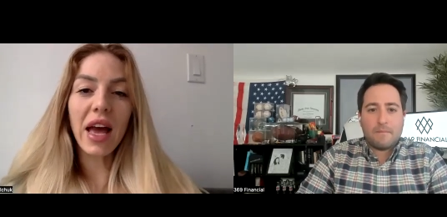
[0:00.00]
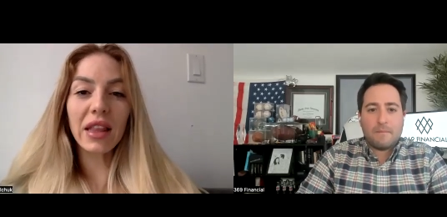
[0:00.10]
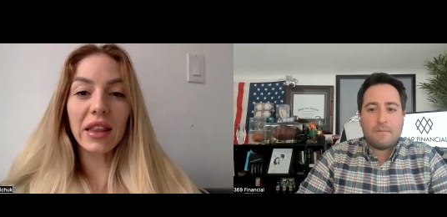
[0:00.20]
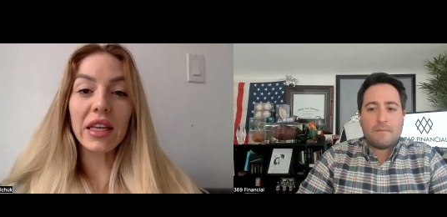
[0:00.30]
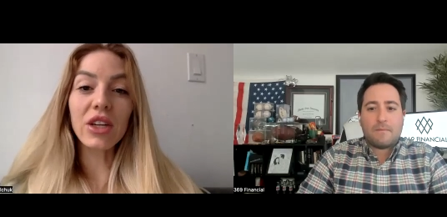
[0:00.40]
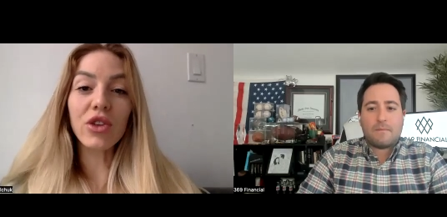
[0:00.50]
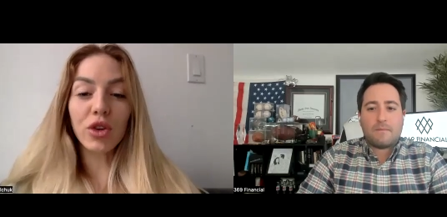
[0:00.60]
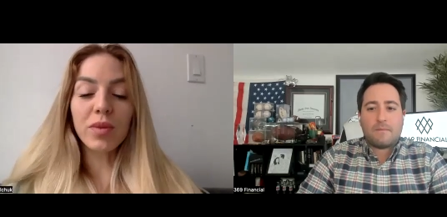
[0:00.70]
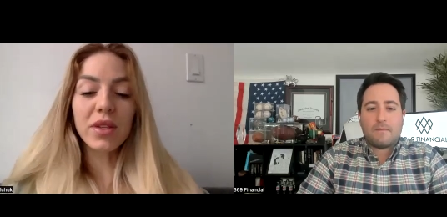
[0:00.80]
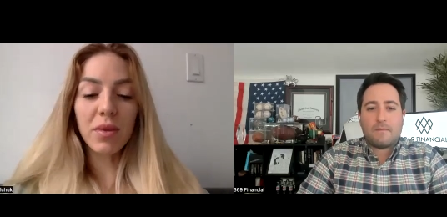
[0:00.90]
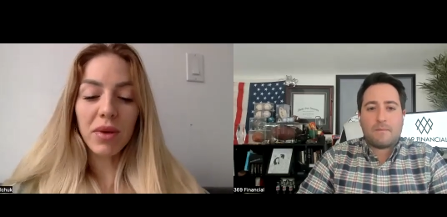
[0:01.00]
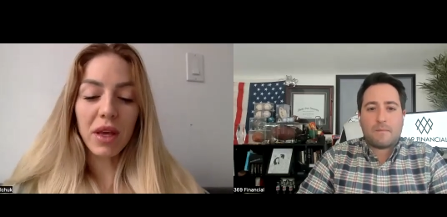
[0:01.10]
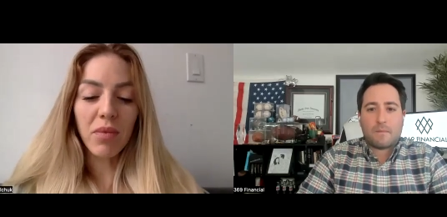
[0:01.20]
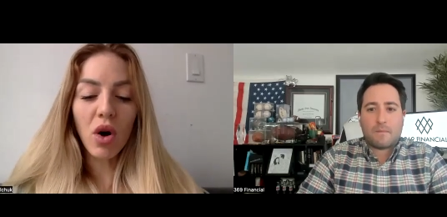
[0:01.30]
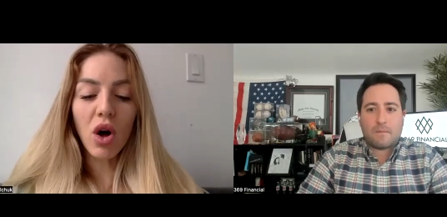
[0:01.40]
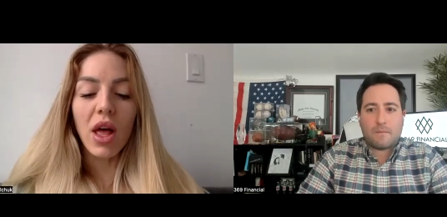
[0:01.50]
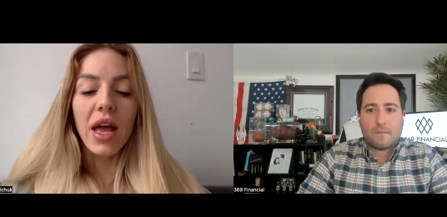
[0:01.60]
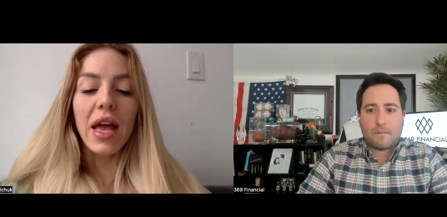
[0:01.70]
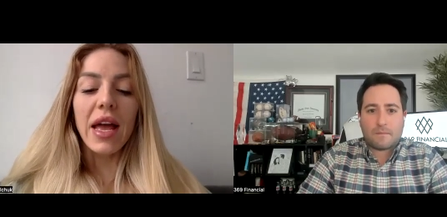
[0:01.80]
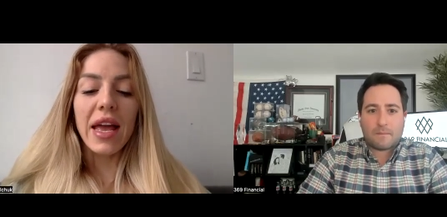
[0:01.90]
Speaker 1: and lead groups of people,
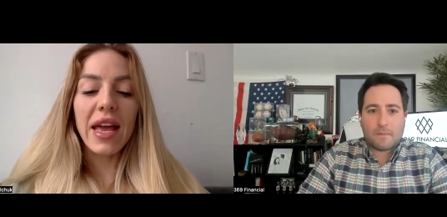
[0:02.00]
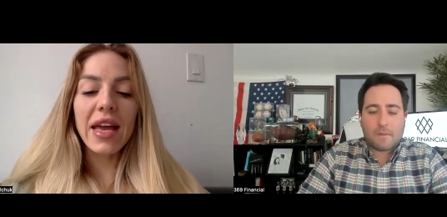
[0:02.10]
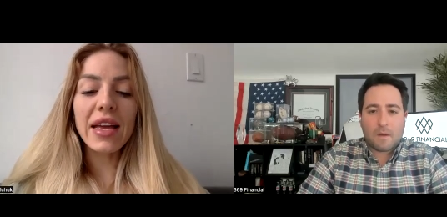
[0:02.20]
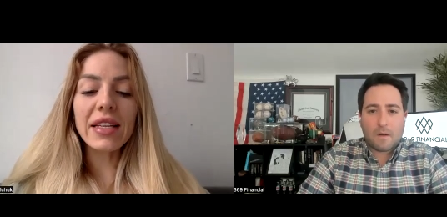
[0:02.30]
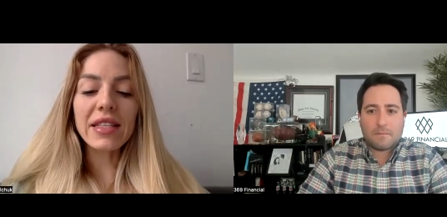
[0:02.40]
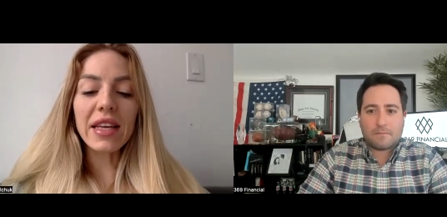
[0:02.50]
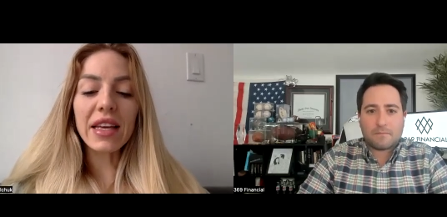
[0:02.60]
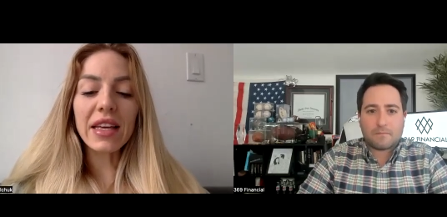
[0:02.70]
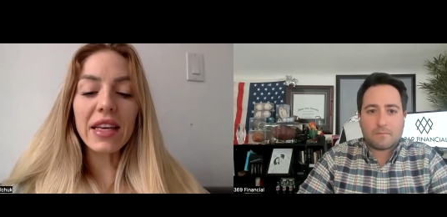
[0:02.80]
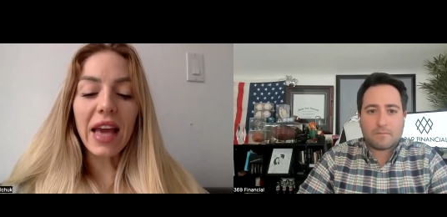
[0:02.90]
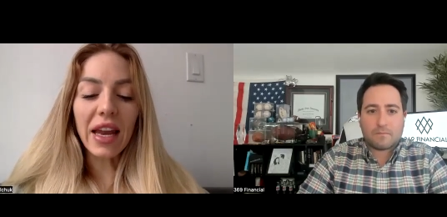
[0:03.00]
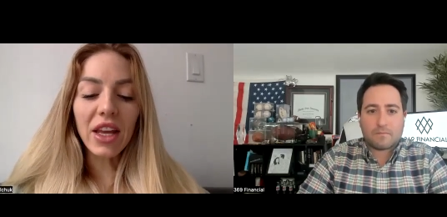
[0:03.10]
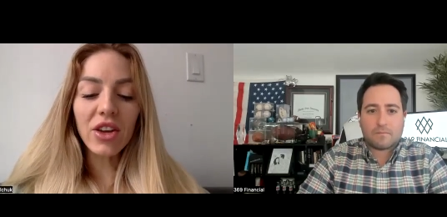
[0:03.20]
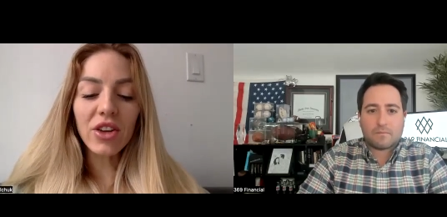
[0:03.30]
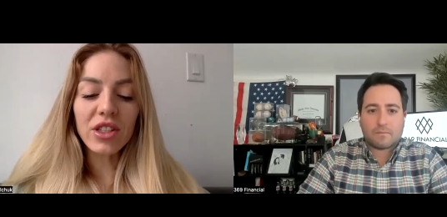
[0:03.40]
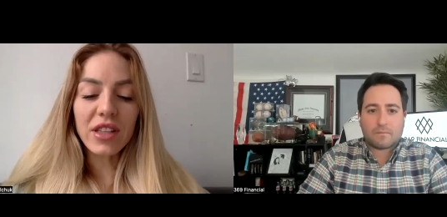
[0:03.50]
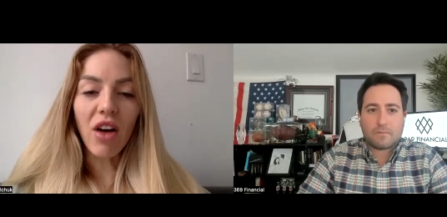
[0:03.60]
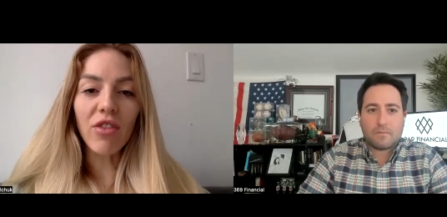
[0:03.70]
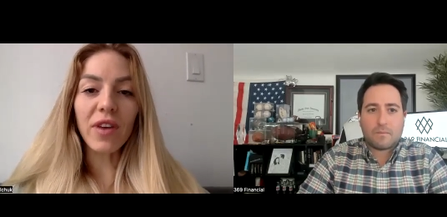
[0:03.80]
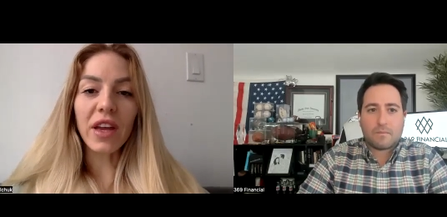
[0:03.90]
is getting
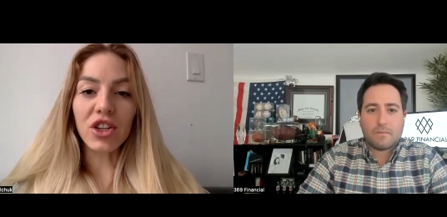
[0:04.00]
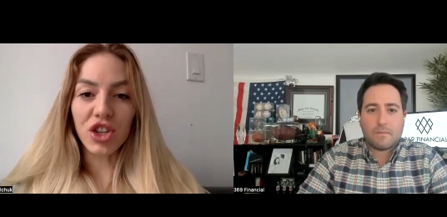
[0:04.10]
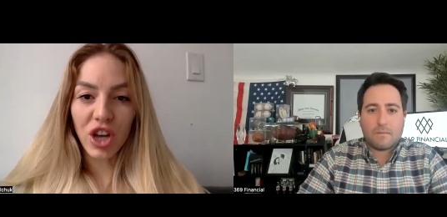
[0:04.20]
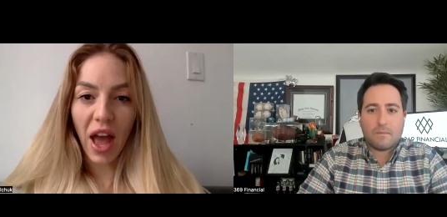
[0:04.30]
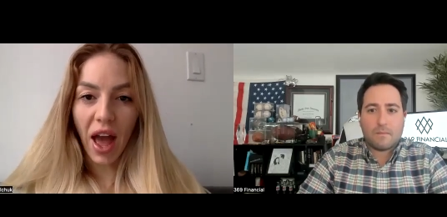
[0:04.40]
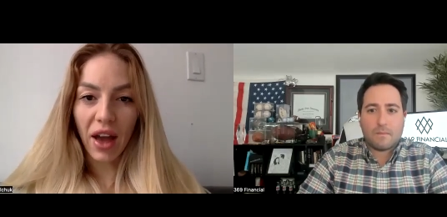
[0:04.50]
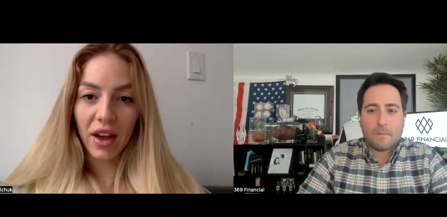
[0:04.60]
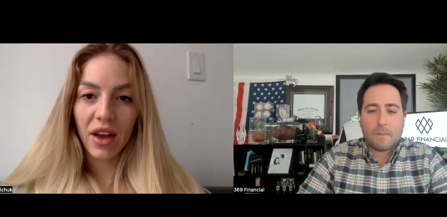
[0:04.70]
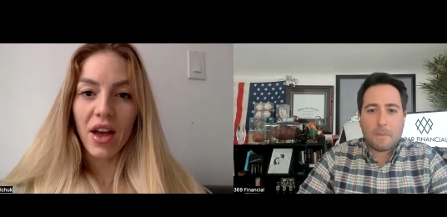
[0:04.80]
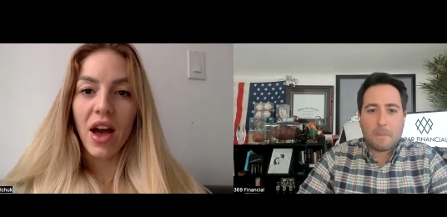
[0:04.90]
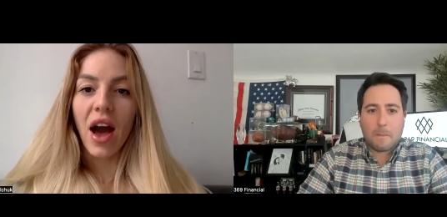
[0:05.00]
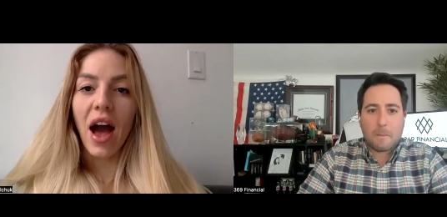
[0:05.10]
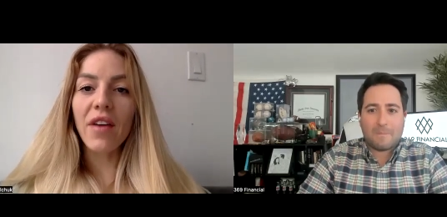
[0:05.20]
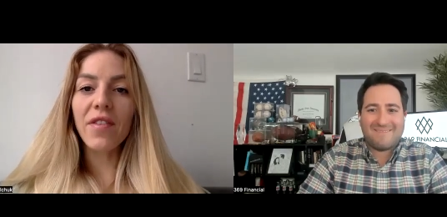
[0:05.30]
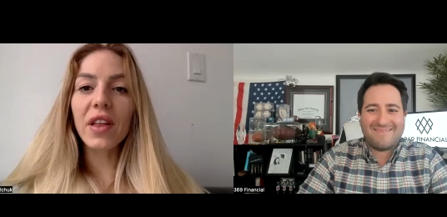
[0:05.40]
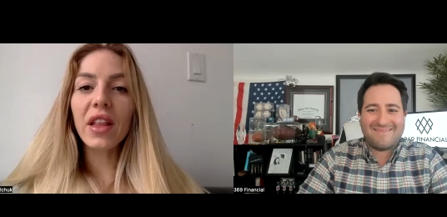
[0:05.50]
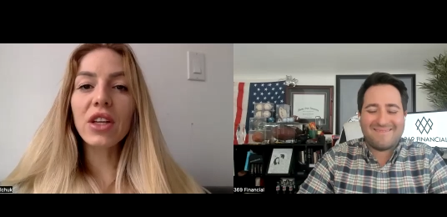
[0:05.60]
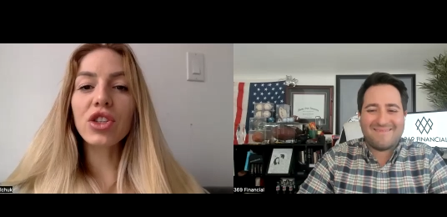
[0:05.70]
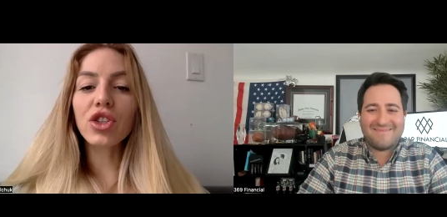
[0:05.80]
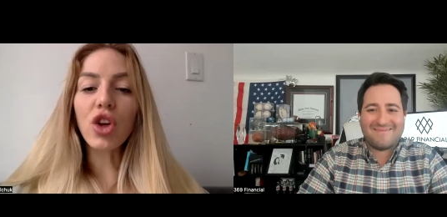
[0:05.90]
yourself in check. I feel like
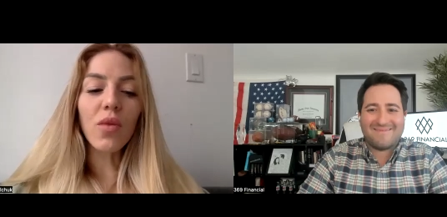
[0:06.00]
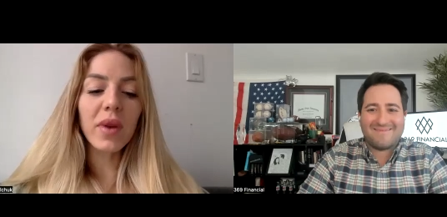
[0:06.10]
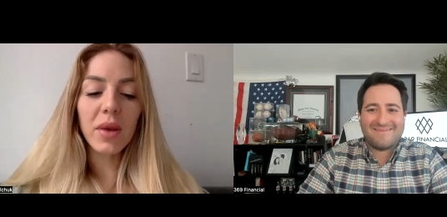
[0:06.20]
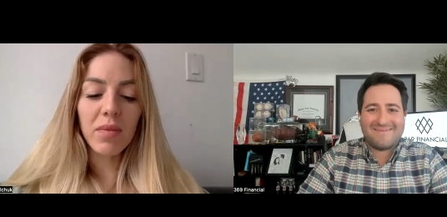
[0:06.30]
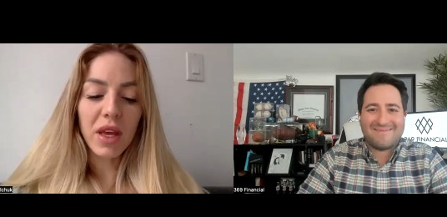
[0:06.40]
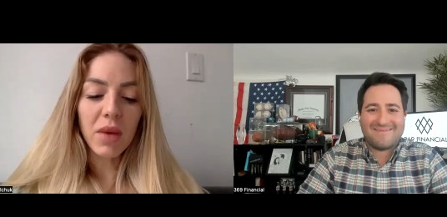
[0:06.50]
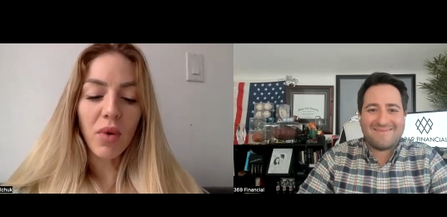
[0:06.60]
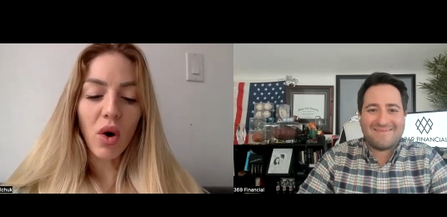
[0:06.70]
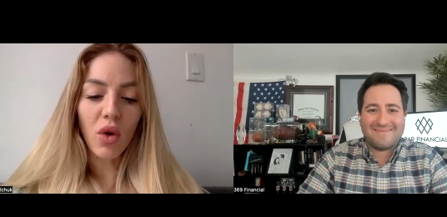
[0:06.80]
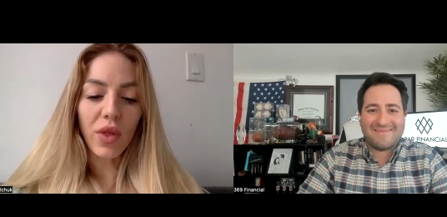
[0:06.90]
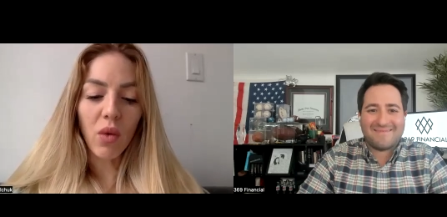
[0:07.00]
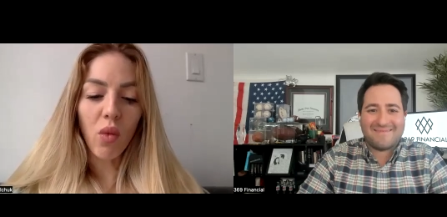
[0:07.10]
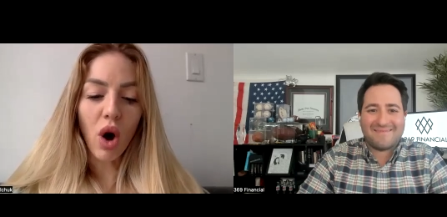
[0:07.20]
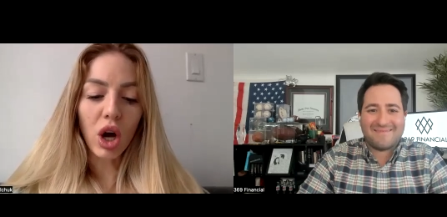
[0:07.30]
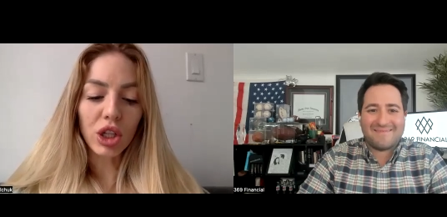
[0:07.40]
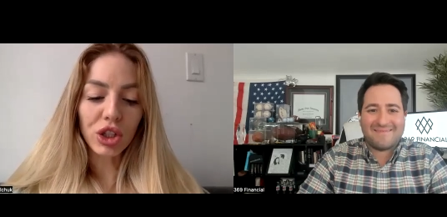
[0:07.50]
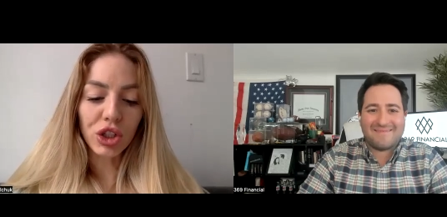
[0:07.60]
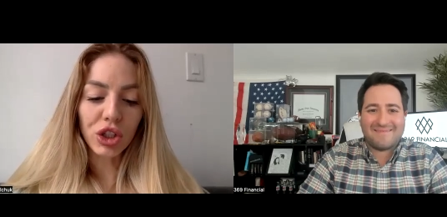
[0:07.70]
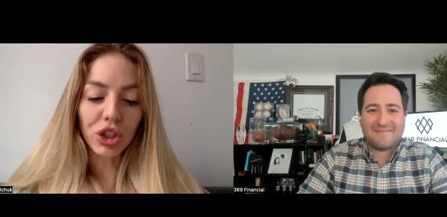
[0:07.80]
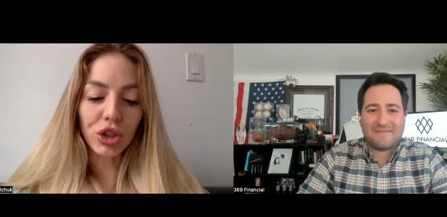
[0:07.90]
so many people, they want
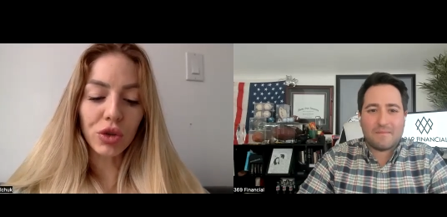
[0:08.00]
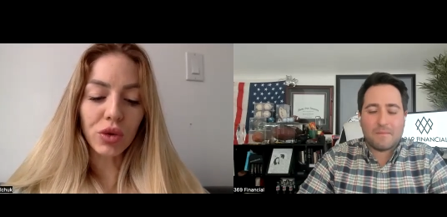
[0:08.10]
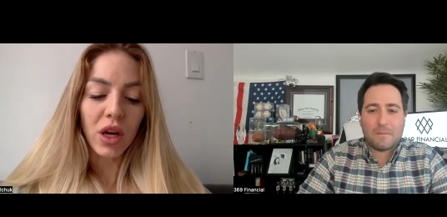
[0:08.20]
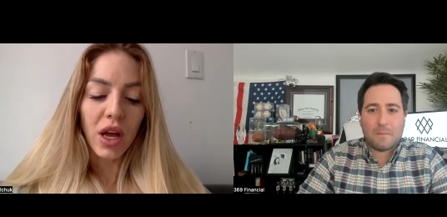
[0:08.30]
to,